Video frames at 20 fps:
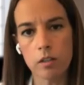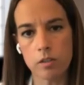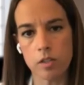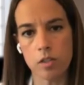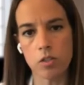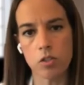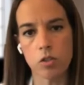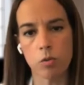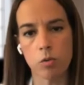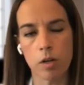
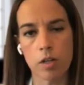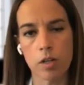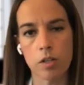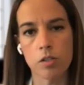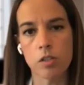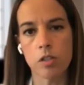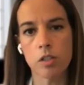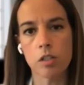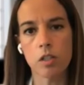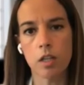
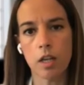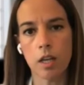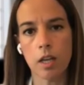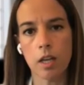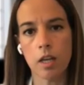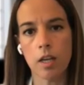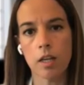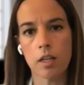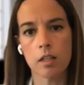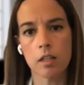situation,
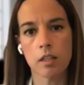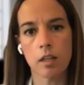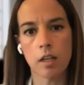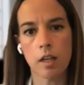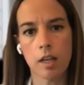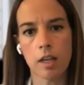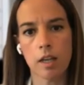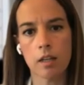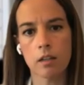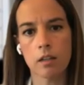and
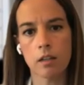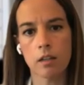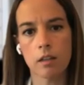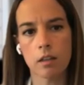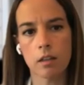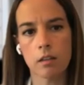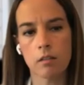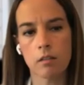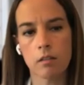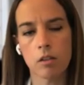
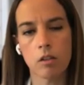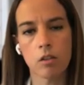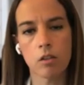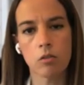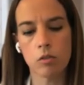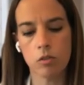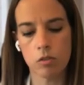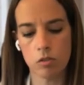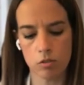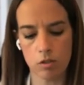you know,
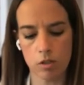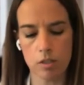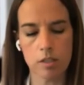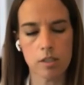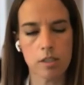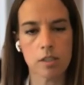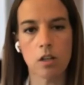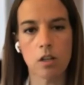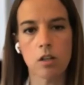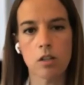
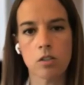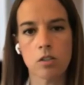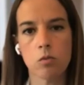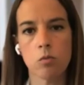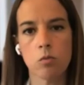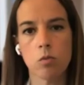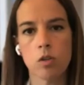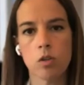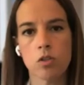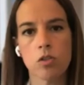as long as you
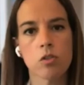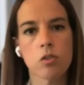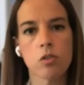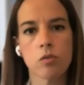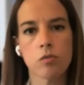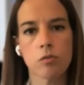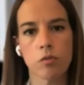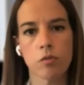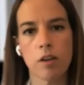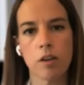watch the news
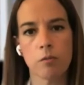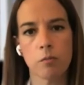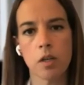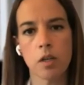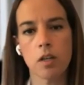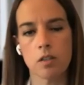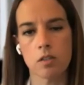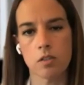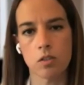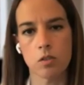for 5
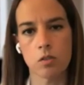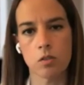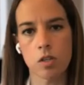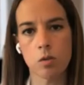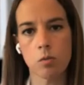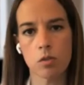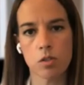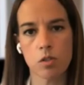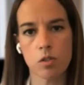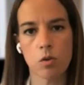minutes, you
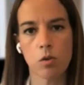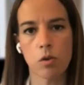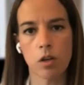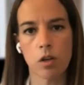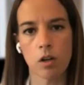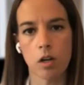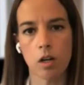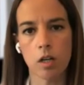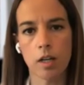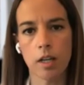see what's going
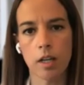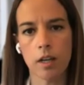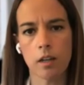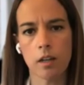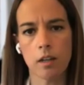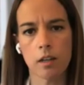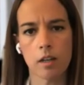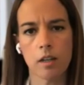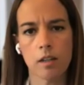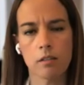on, and
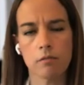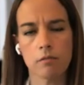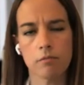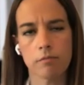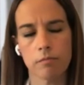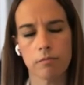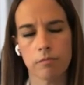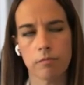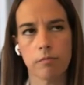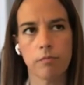
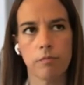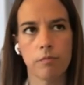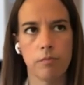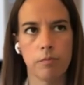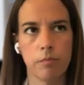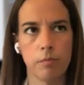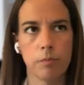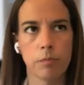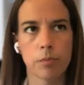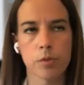
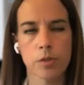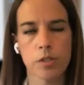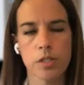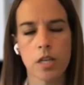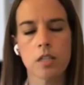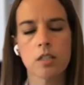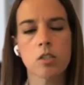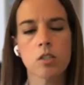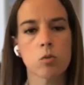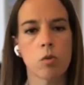
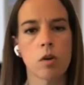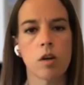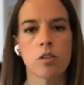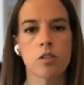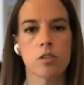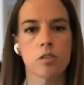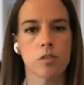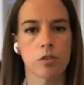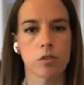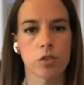percentage
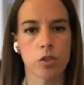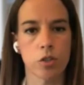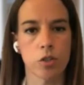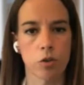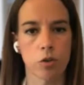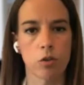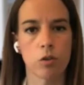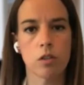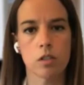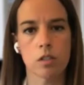wise, for
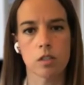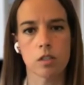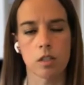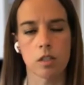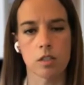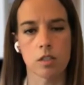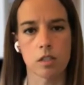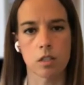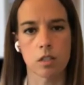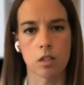sure,
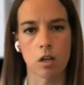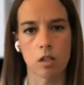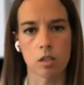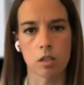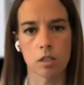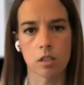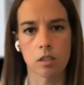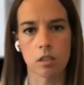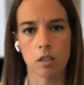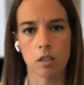it's not